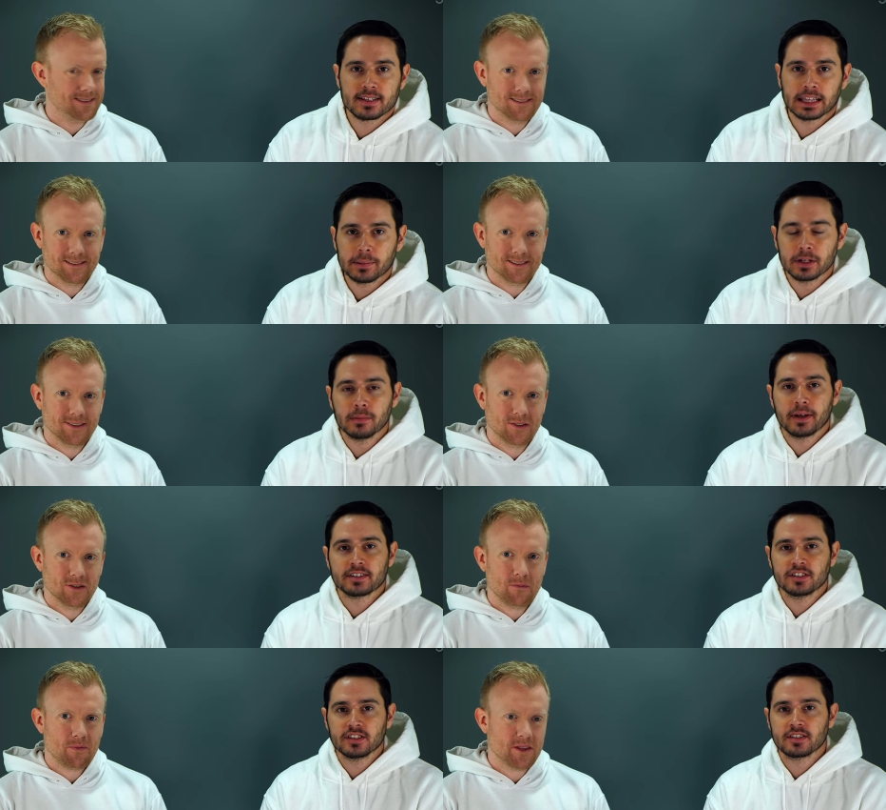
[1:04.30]
Speaker 1: unlimited
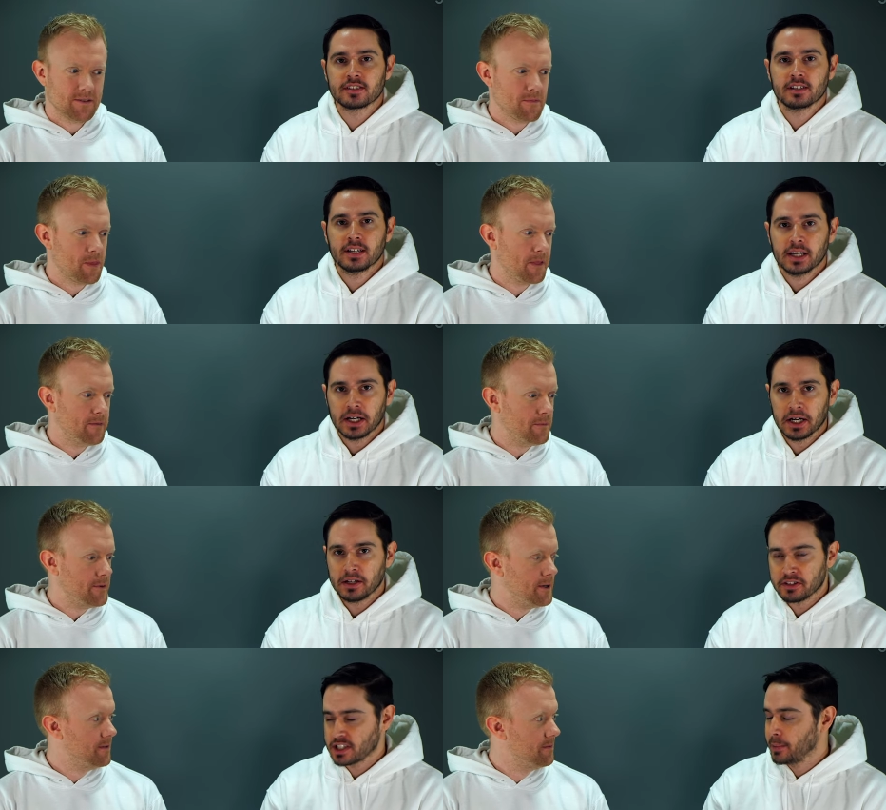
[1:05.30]
messages.
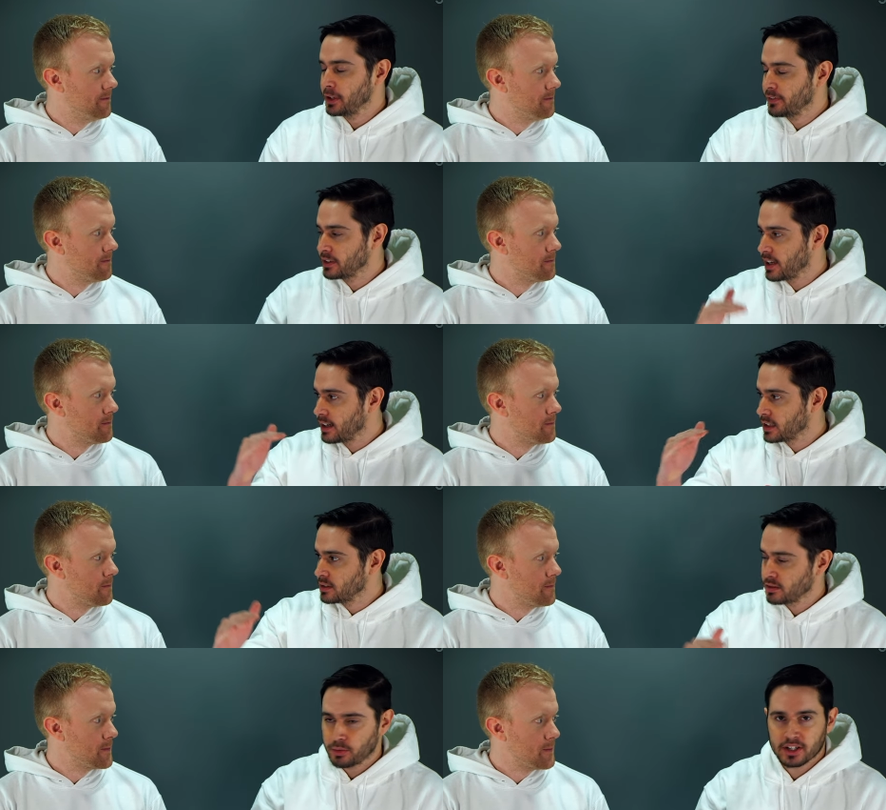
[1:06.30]
Uh, there's a couple different data
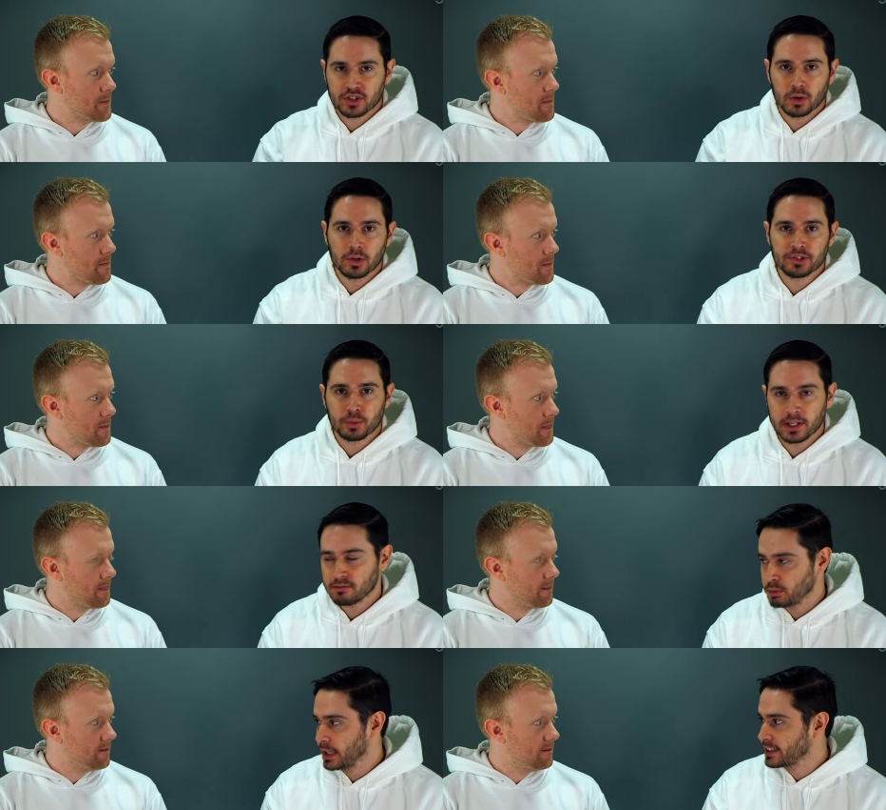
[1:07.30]
thresholds. We
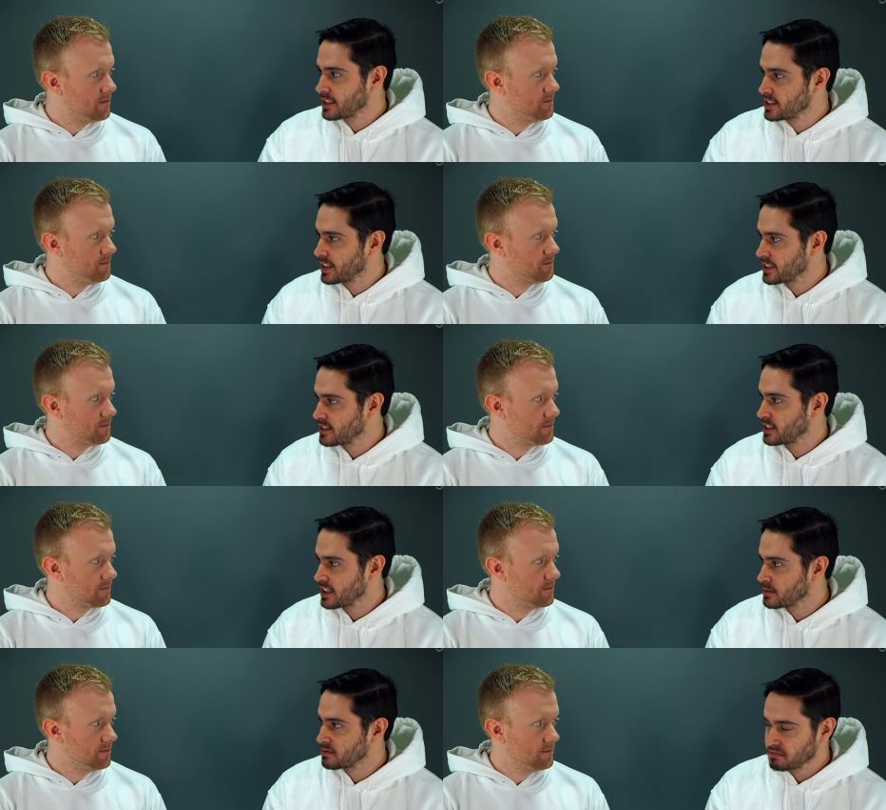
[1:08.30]
have, we like the six. It's a
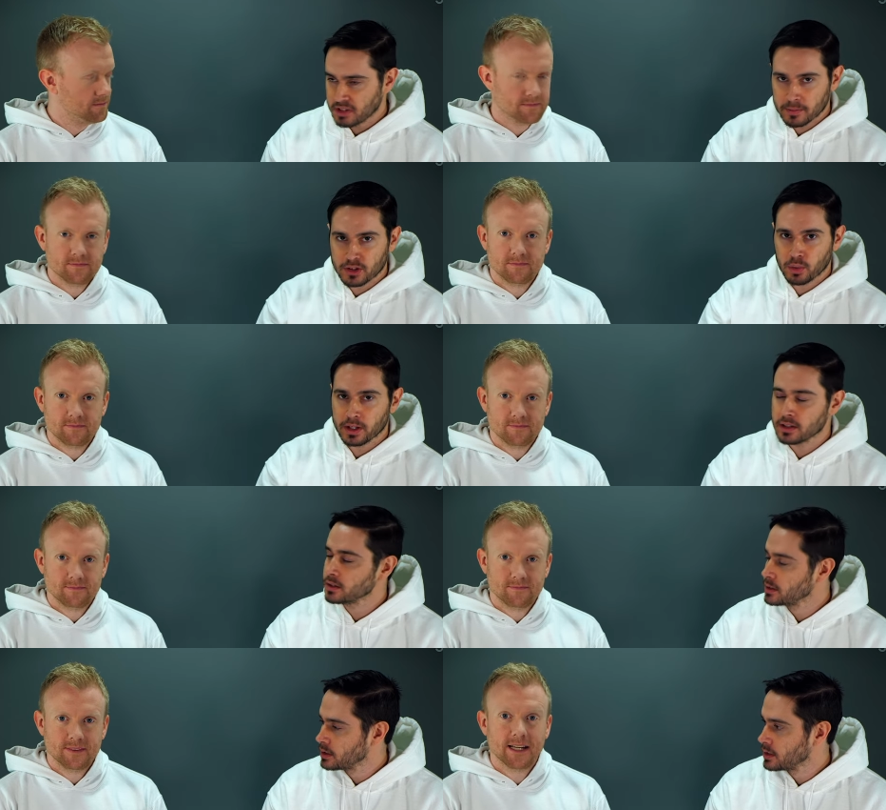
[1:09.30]
nice in
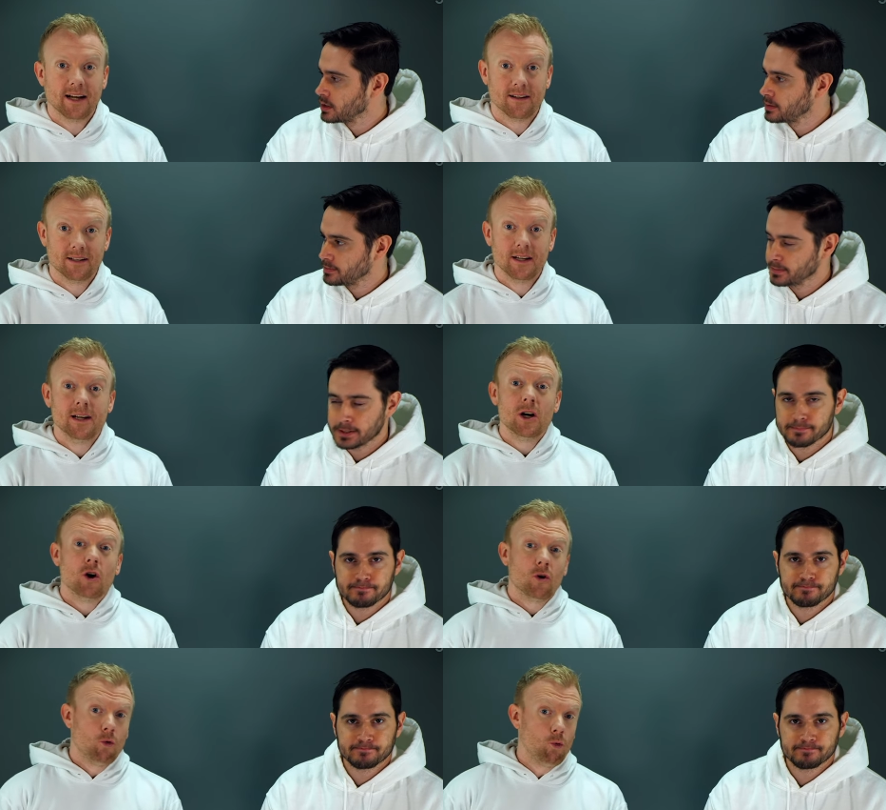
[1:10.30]
between.
Speaker 2: Yeah.
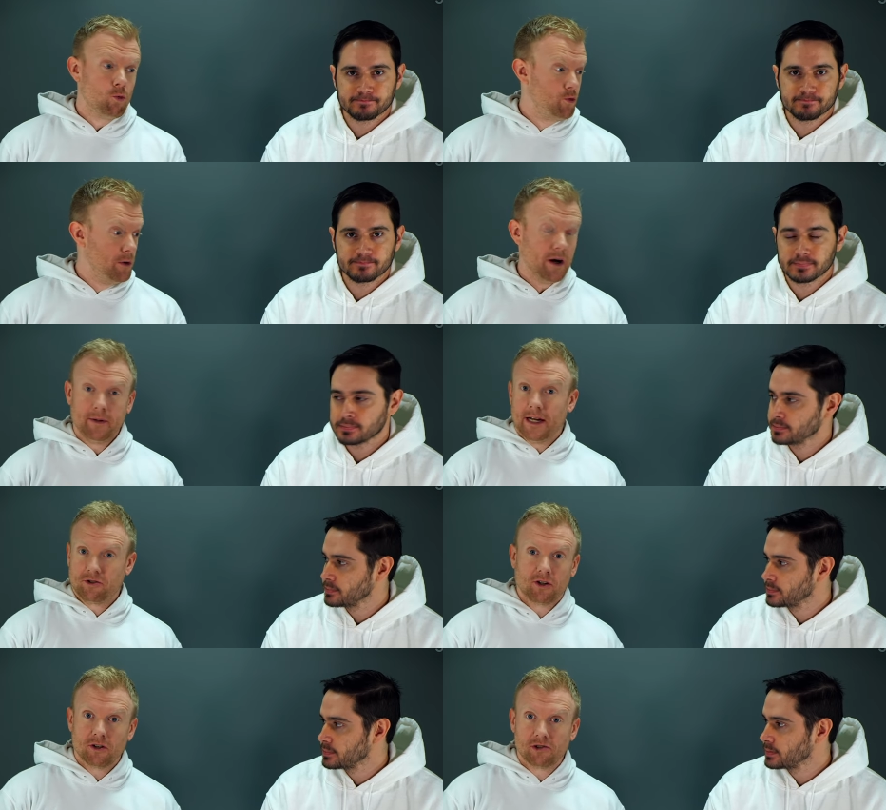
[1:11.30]
You might be
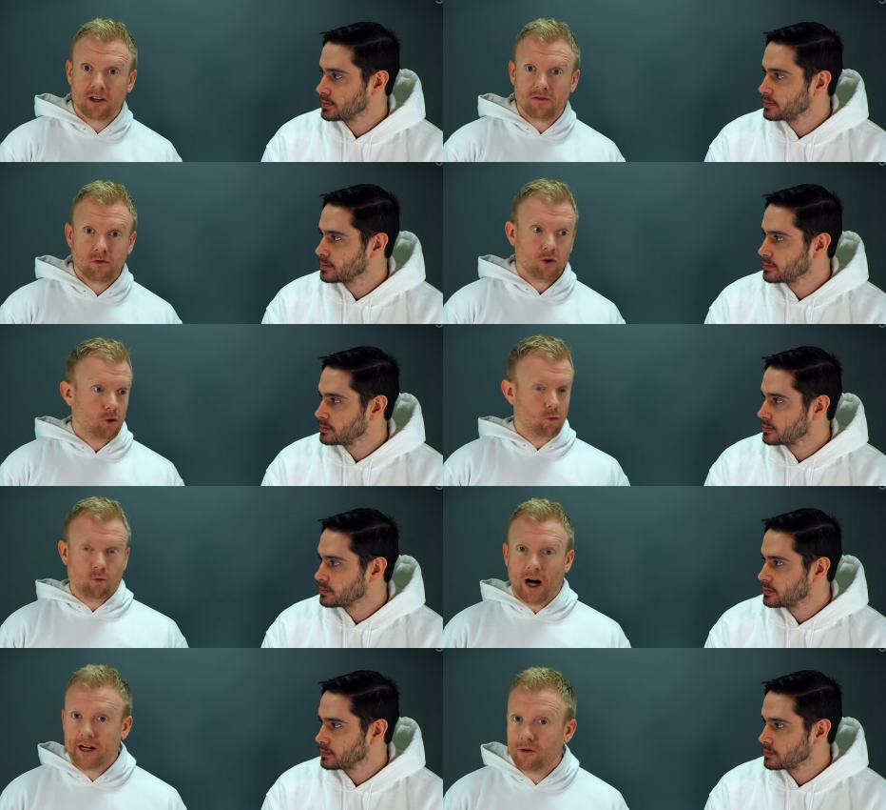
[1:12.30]
asking yourself,
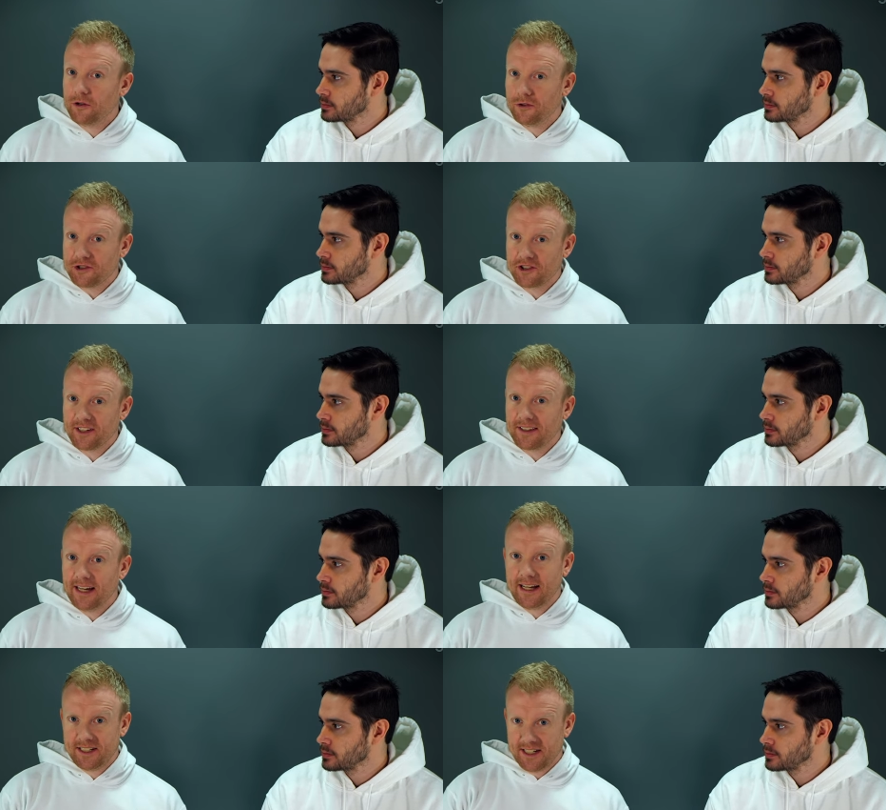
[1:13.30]
why don't you just get
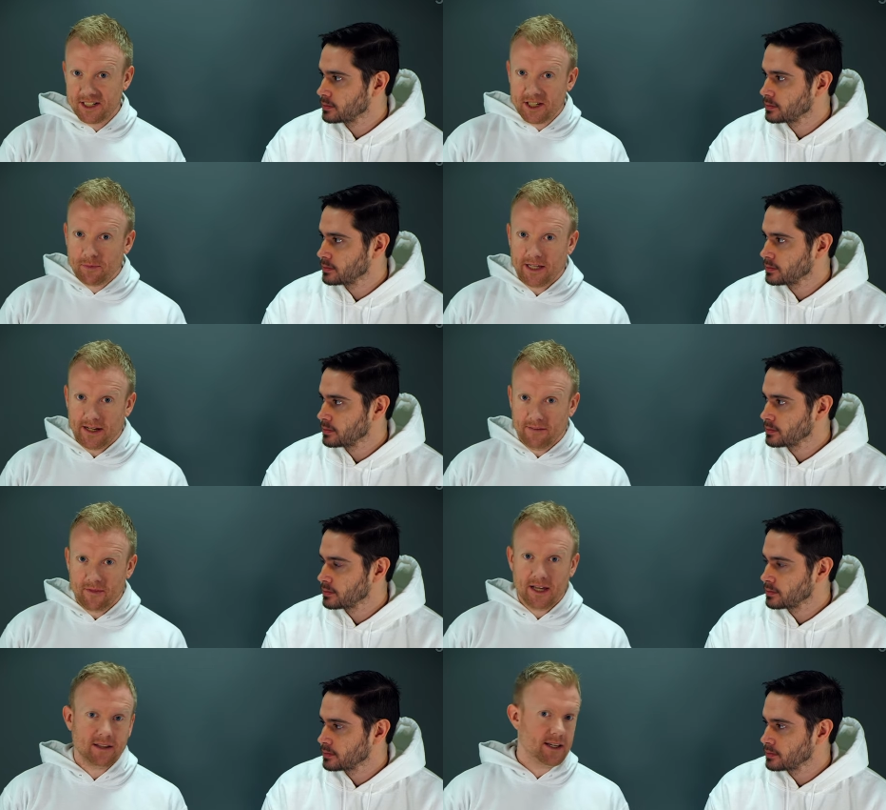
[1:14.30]
the A T and T plan?
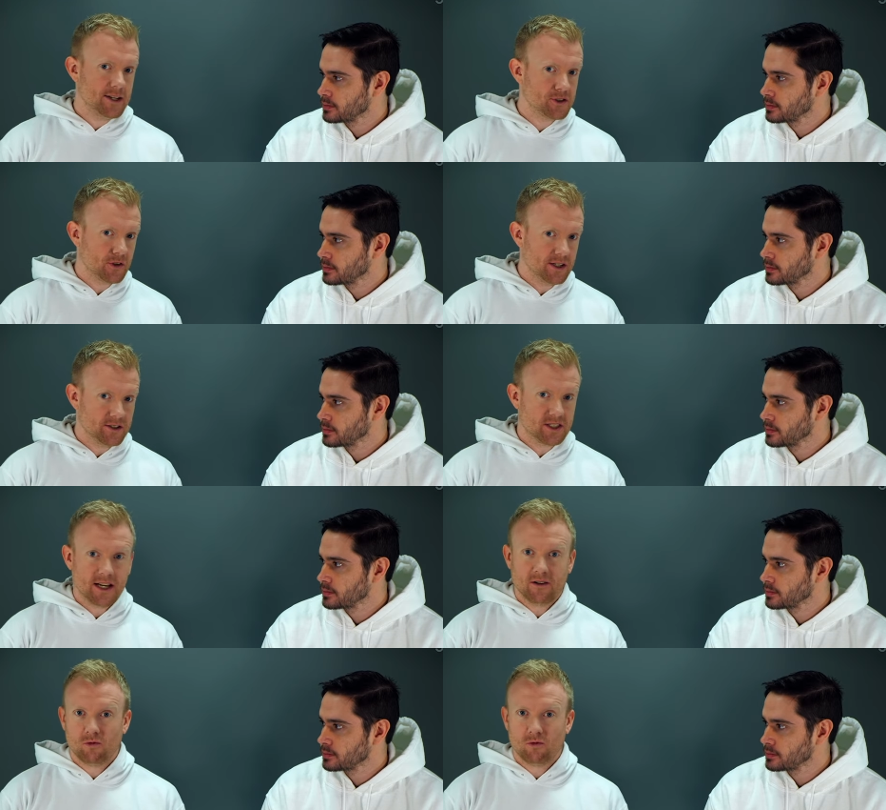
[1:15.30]
And the answer is that